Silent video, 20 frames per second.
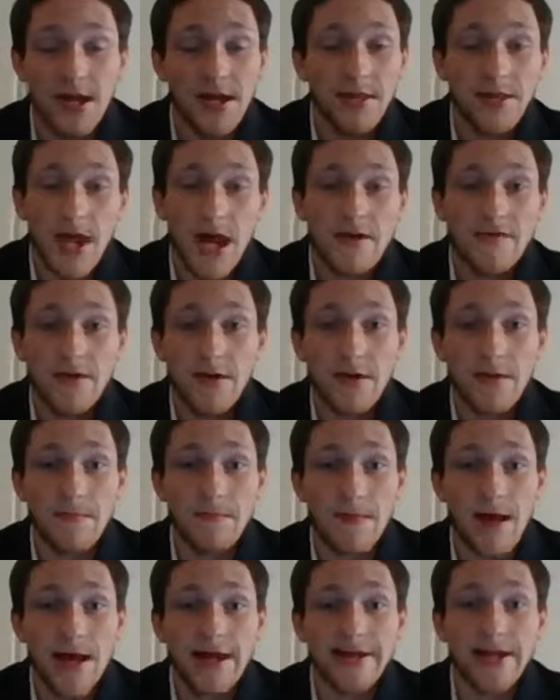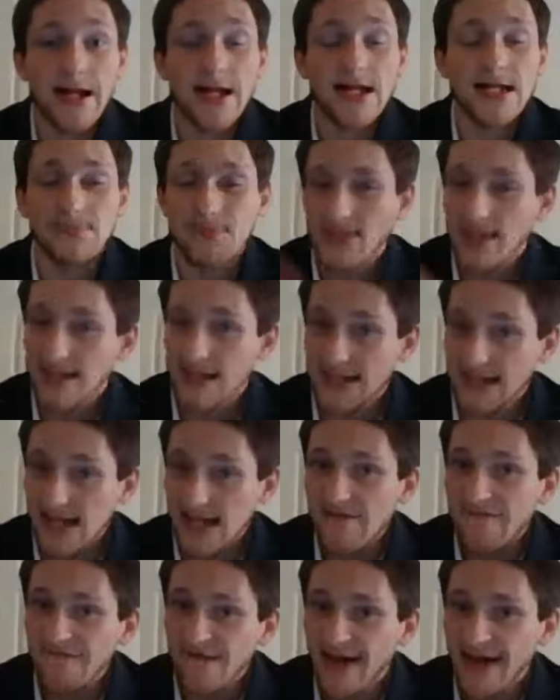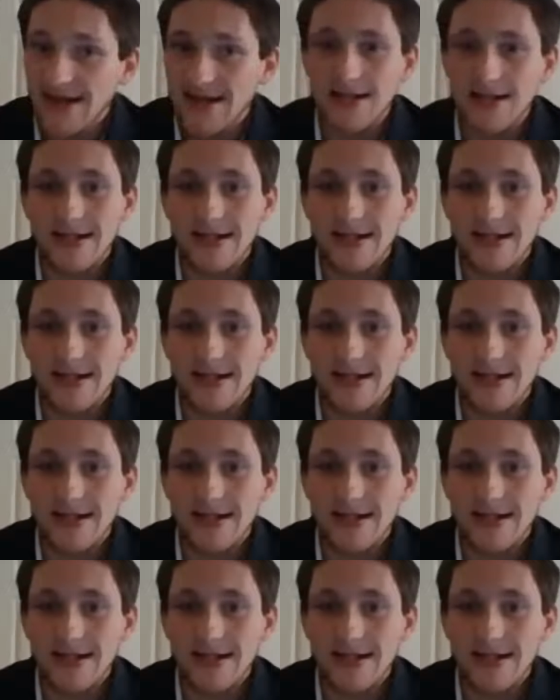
never made a specific